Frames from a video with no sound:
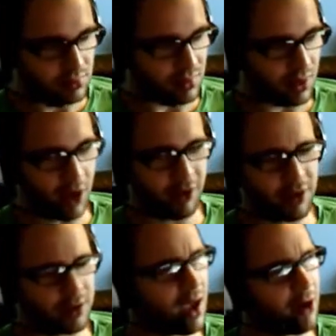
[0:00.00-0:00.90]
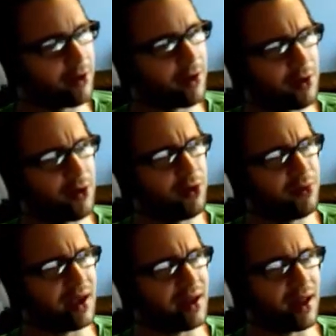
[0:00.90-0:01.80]
I wonder, I wonder who
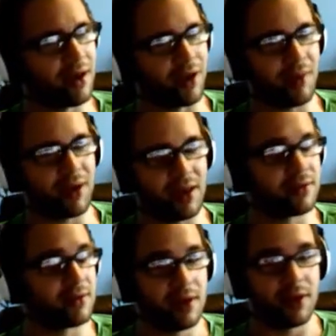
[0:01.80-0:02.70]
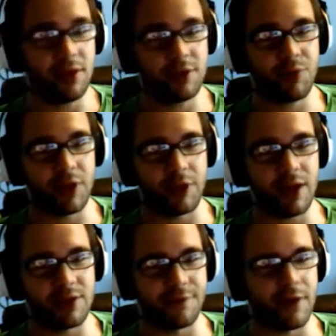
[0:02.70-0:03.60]
made it. I, I mean, it looks pretty
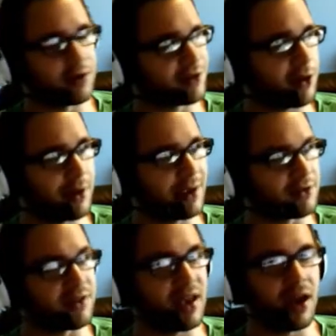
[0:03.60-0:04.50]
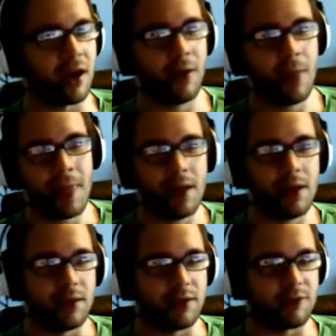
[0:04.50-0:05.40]
great so far. The story's there.
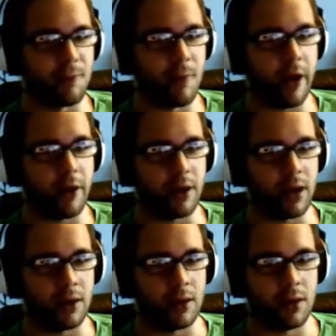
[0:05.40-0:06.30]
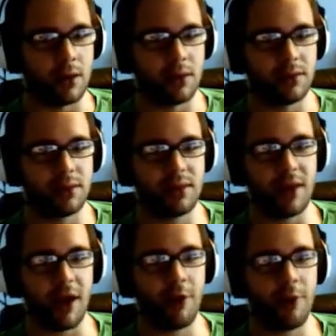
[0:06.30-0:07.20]
There's a Maria.
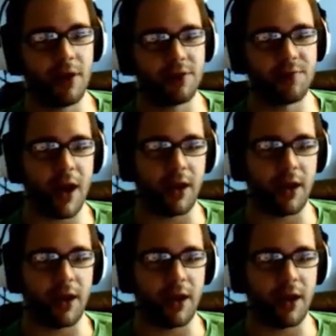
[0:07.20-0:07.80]
There was Maria,